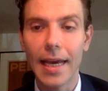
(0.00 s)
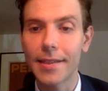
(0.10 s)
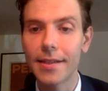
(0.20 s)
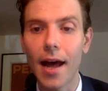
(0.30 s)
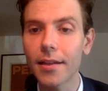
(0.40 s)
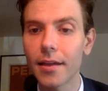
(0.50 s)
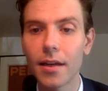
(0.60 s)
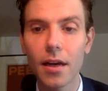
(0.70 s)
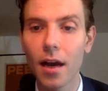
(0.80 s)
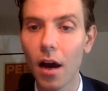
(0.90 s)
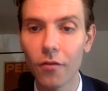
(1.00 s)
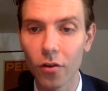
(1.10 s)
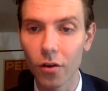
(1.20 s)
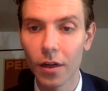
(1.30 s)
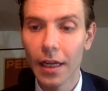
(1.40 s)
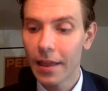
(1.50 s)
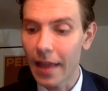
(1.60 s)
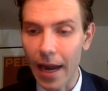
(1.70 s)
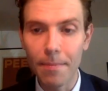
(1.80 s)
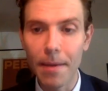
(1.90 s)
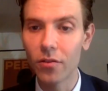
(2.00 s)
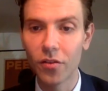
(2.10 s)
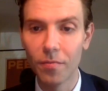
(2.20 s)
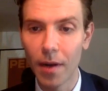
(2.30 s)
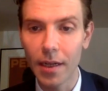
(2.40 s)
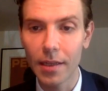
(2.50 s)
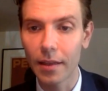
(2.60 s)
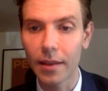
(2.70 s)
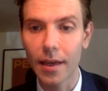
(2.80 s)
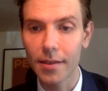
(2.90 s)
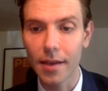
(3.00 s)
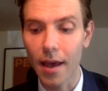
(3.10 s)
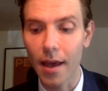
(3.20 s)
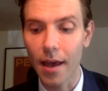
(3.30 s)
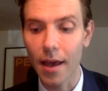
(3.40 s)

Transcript: It's not going to cover that amount of money that they said.